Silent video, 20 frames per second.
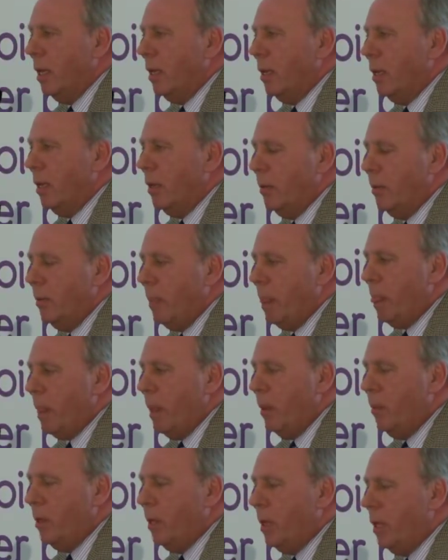Now,
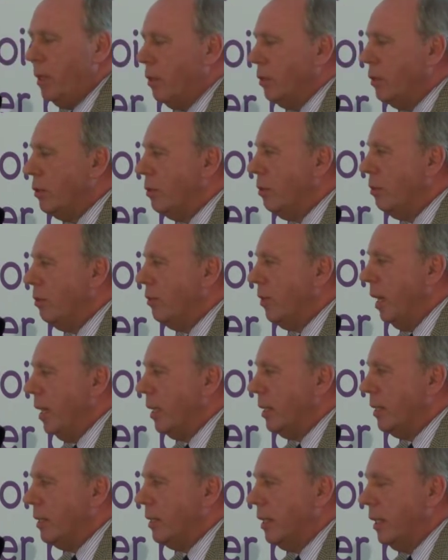if we take those two
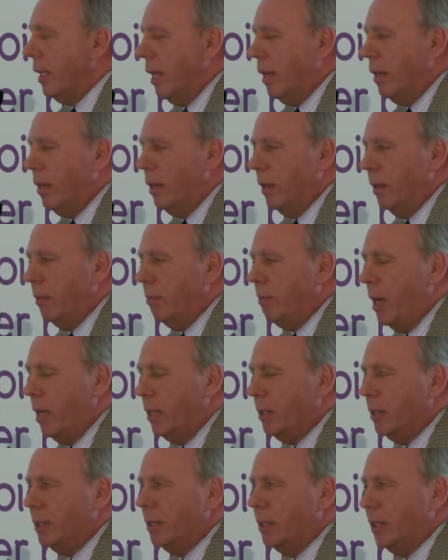facts together,
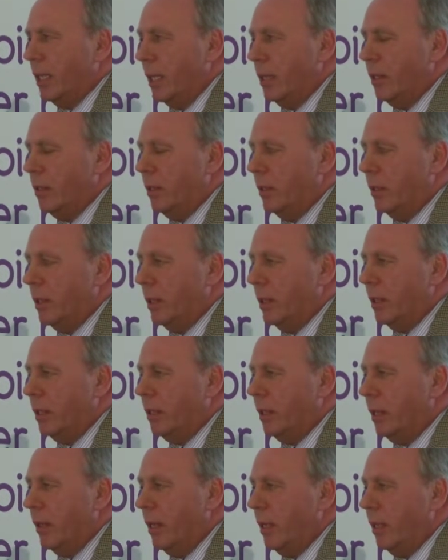person-centred and
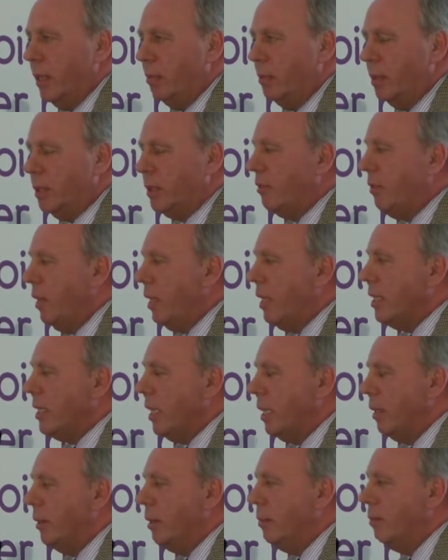integrated, because it's very
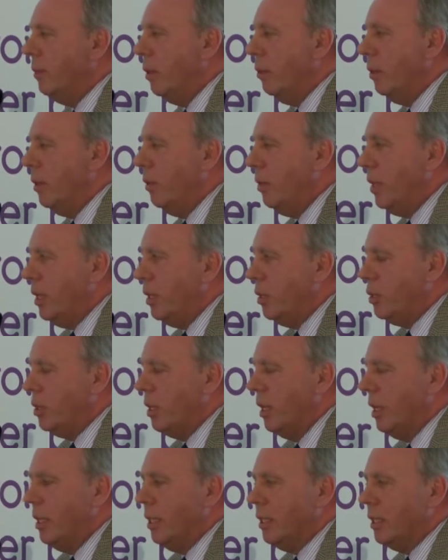seldom that we reach,
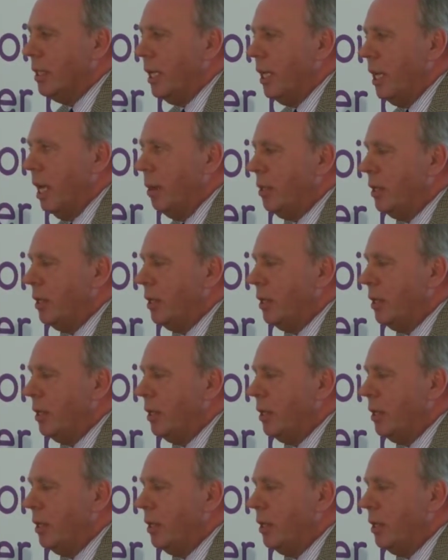say, a